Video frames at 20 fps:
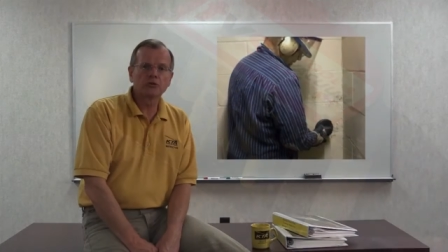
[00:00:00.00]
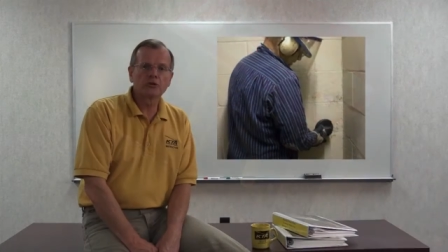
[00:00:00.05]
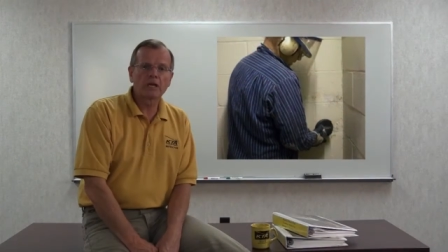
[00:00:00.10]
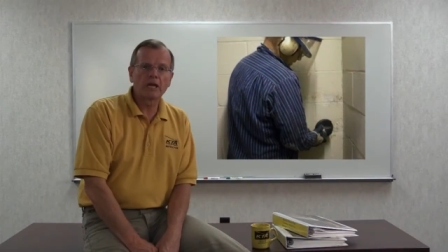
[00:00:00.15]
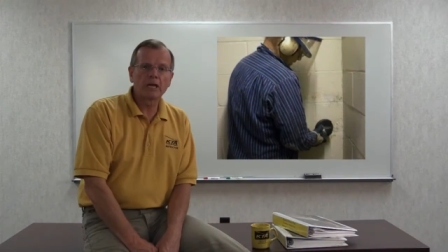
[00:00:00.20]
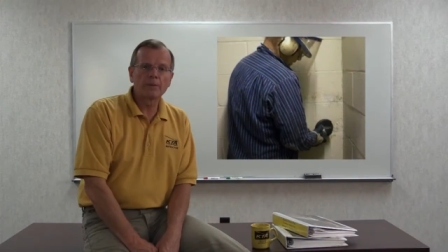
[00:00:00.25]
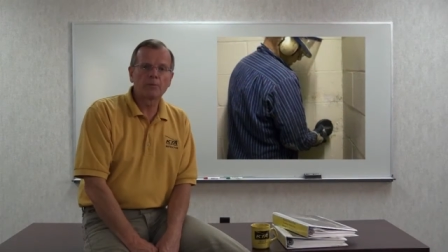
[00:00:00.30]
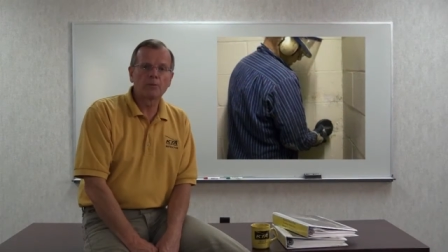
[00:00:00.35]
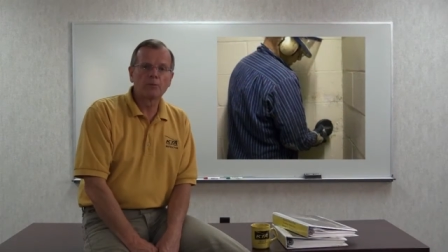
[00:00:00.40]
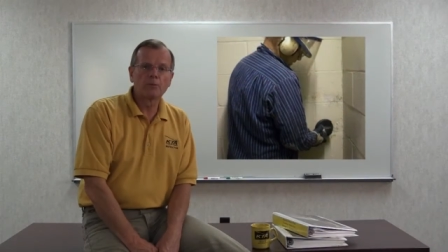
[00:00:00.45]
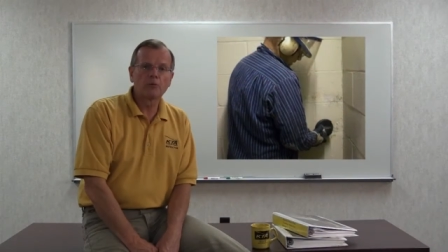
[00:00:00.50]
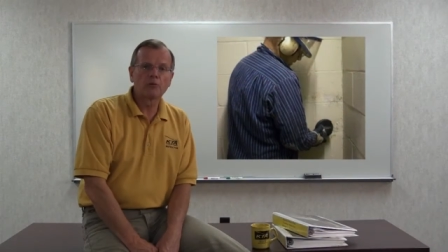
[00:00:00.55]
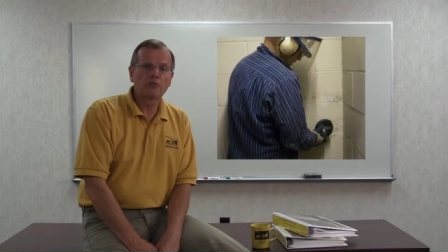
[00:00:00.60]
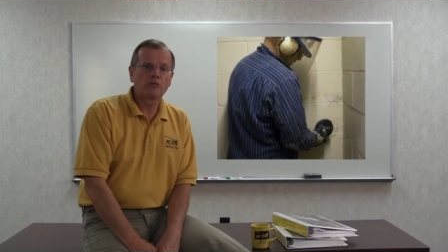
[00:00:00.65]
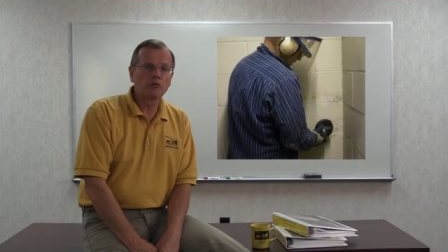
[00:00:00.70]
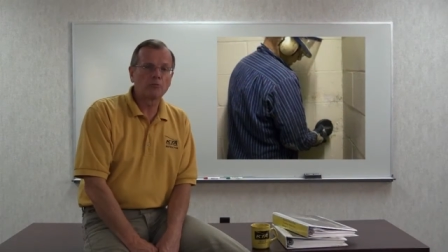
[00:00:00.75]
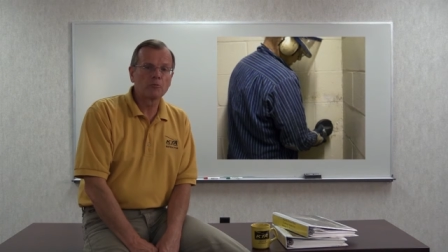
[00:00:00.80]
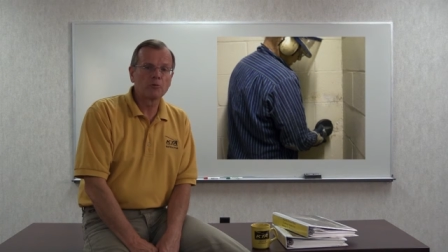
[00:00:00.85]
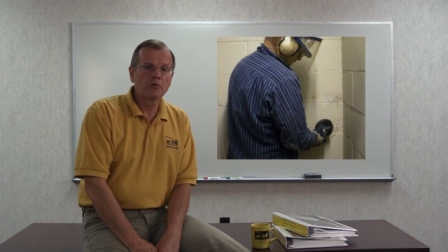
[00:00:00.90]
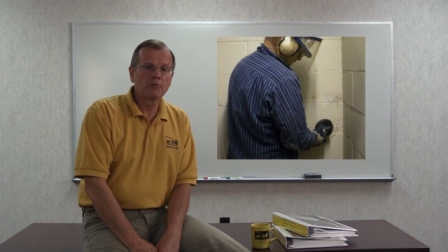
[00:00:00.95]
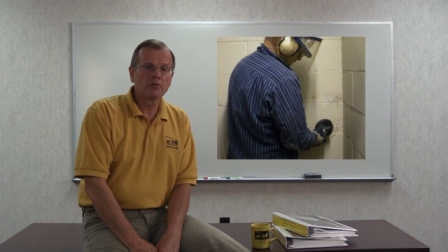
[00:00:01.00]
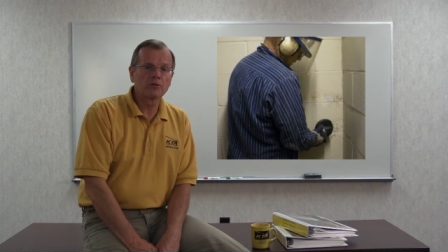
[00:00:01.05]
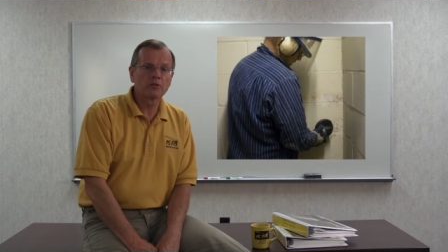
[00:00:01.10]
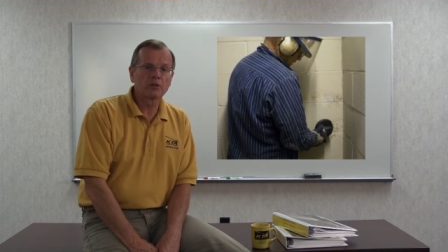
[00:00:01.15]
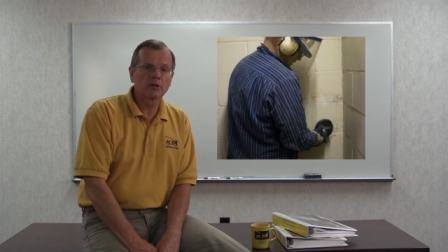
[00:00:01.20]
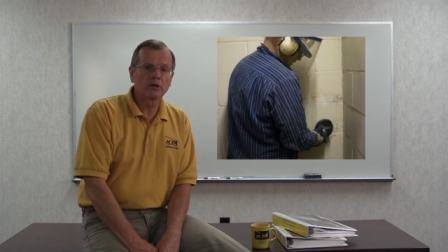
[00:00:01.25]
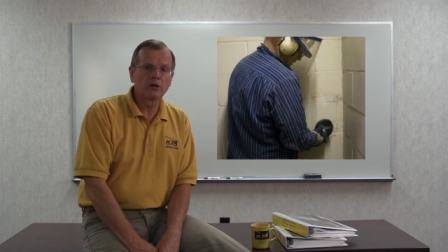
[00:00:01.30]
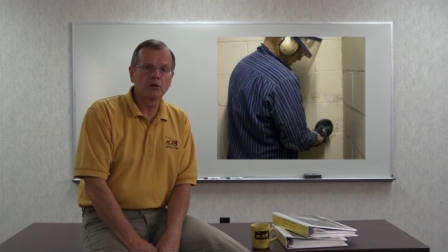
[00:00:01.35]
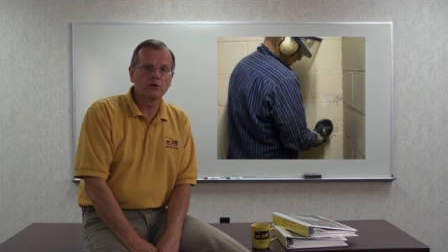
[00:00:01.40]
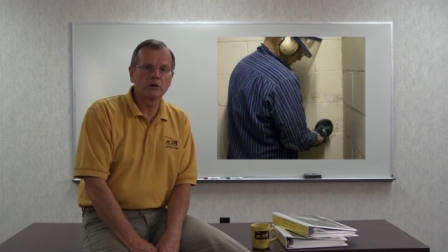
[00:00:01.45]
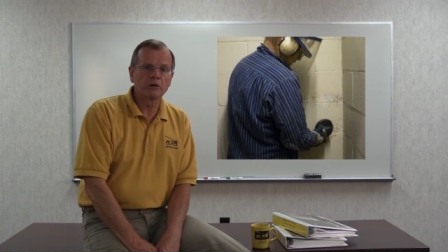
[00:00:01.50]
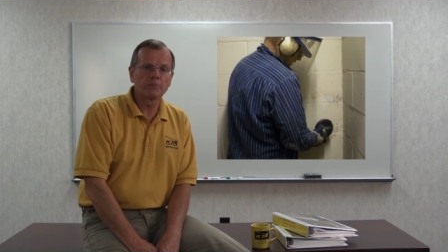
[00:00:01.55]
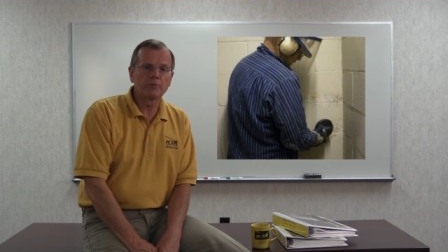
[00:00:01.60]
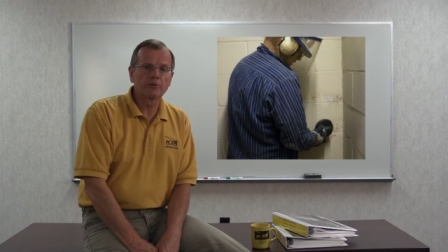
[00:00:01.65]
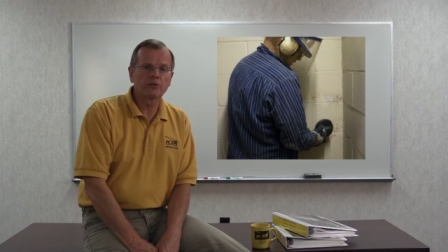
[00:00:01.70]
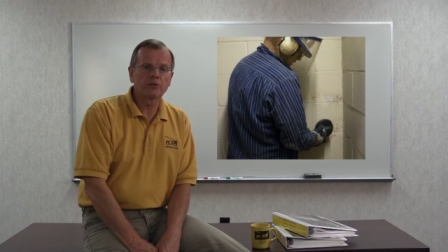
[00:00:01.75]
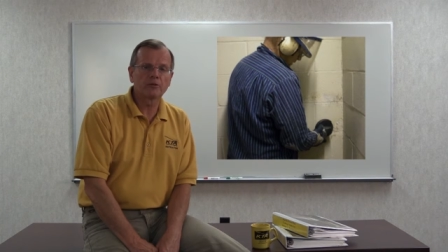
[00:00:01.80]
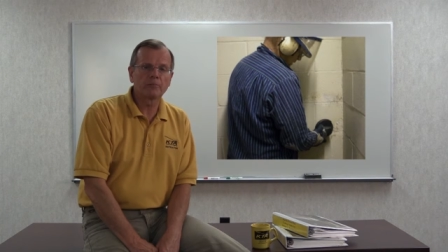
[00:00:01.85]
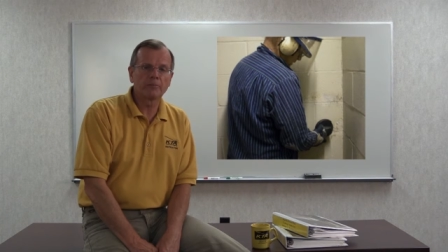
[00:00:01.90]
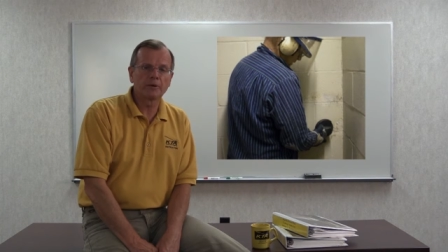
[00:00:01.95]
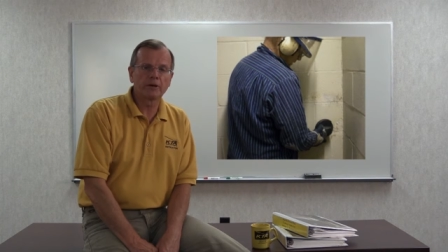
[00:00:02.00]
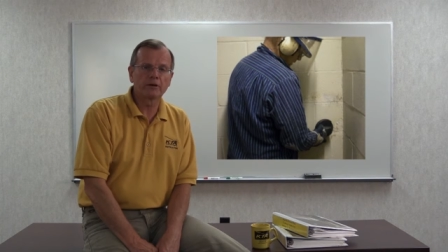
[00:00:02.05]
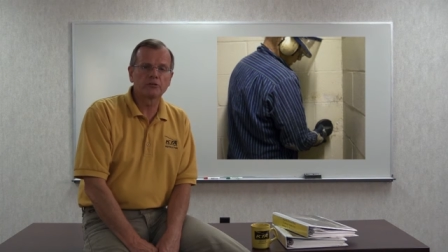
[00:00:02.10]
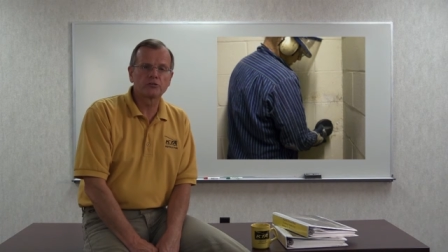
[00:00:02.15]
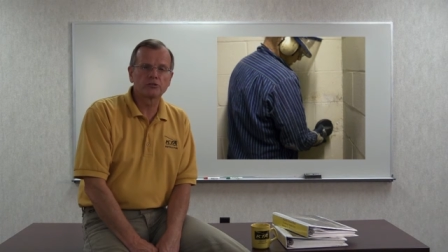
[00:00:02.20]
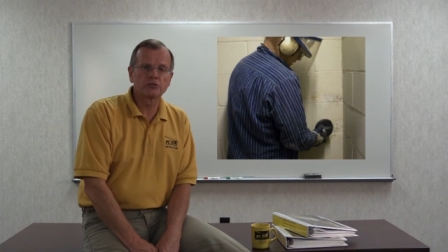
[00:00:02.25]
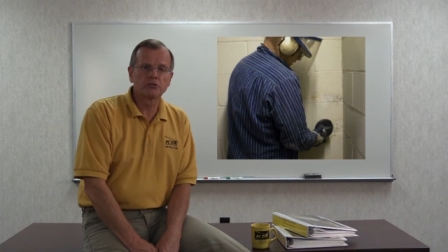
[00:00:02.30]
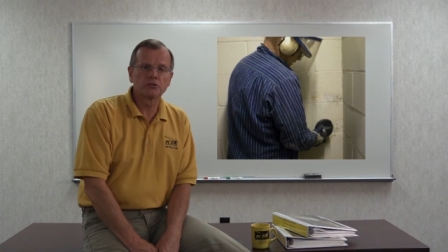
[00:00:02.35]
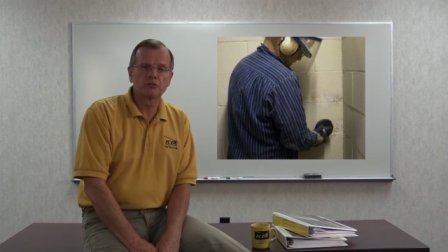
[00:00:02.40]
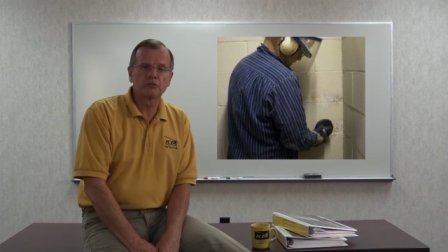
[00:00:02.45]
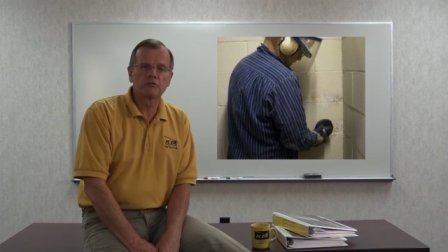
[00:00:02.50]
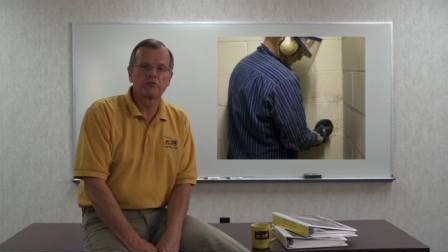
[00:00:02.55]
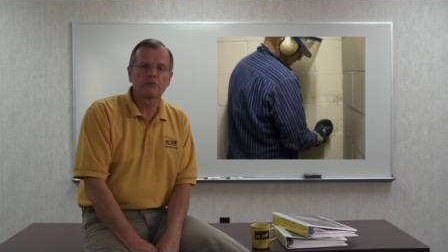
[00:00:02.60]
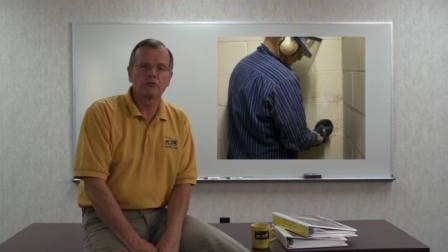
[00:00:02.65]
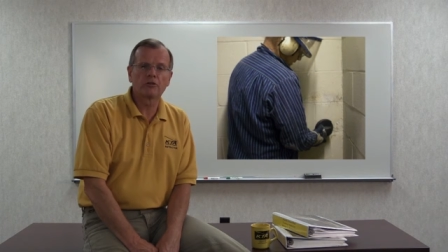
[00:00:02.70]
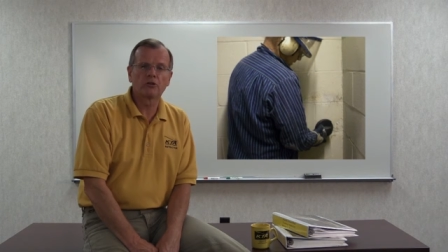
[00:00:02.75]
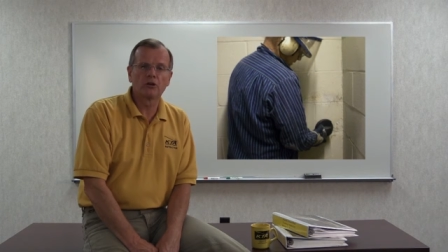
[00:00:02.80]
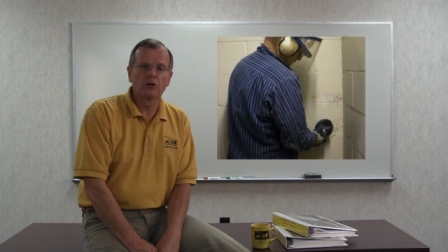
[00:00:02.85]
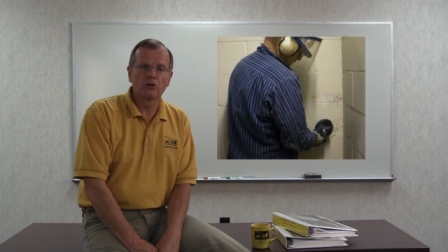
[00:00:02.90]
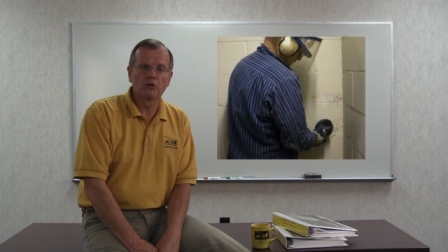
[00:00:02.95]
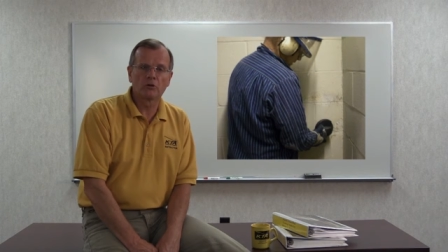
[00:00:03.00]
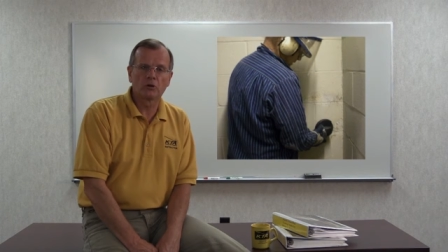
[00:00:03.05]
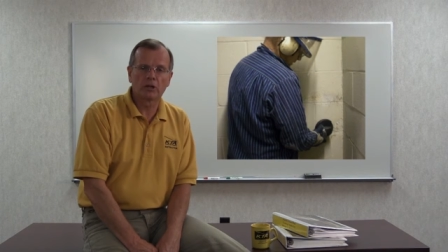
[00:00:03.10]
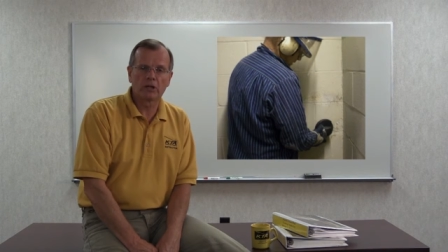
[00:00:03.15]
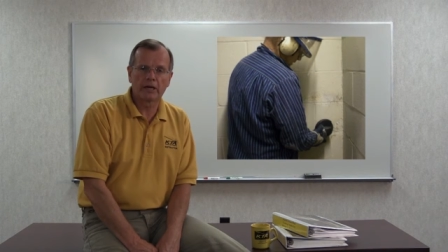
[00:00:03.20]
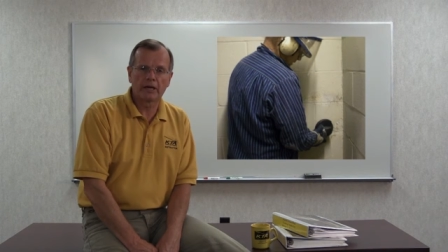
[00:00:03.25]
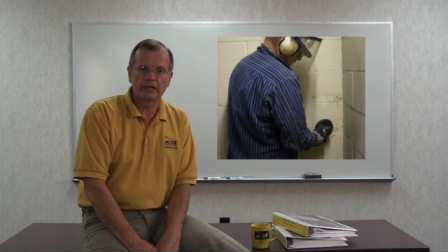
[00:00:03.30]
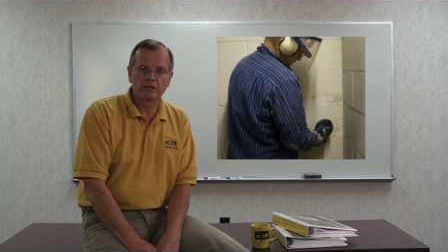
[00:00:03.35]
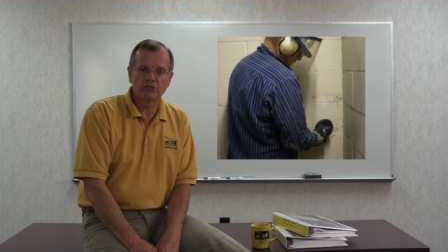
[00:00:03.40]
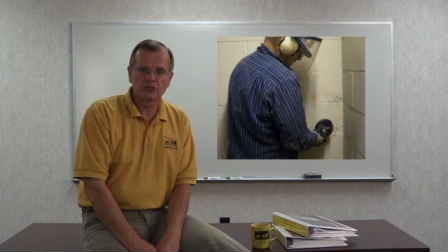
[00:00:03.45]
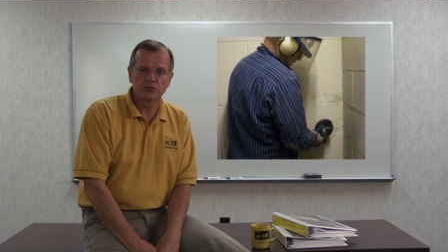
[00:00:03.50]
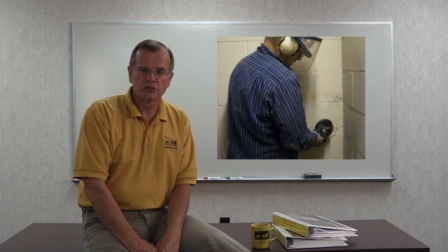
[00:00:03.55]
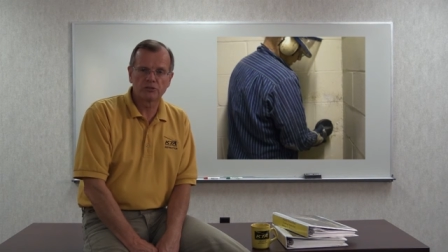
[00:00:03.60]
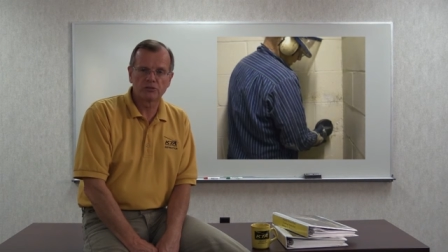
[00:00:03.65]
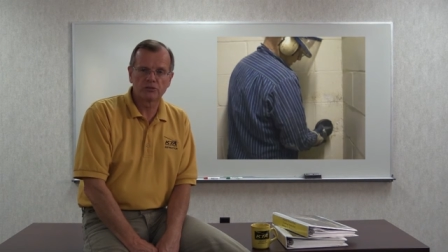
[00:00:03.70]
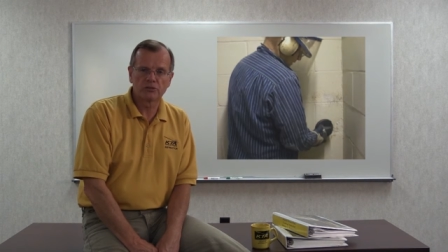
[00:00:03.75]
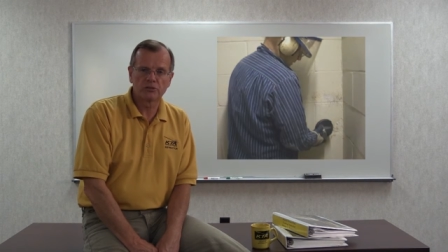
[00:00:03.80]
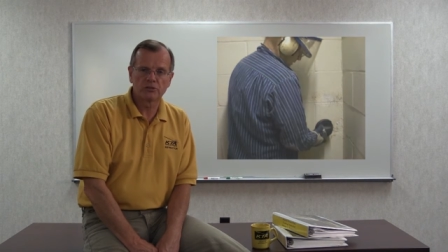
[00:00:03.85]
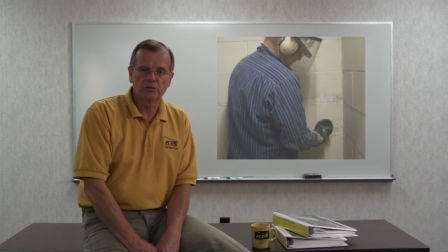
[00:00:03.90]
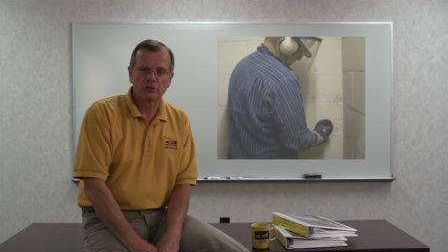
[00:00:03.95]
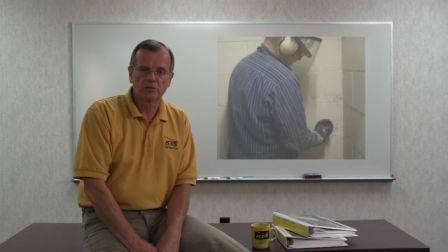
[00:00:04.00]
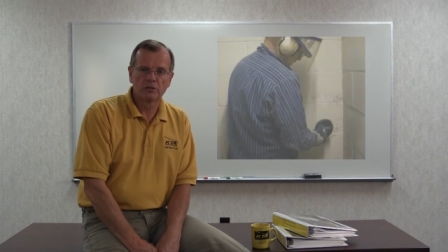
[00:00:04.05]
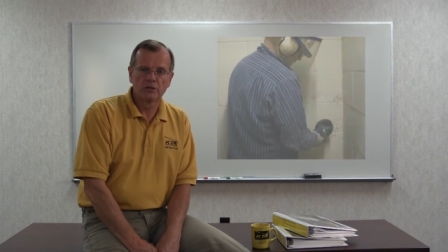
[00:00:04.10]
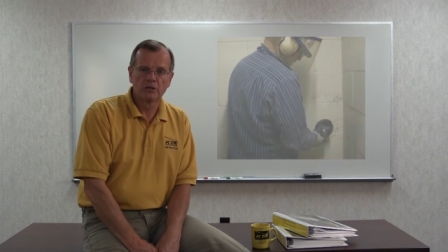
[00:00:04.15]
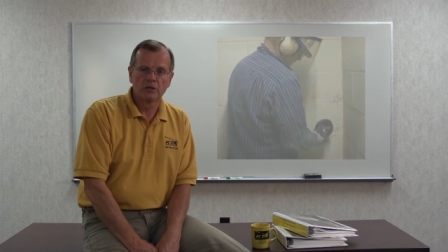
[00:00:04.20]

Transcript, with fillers: are capable of removing the coating, but they're better suited for localized use.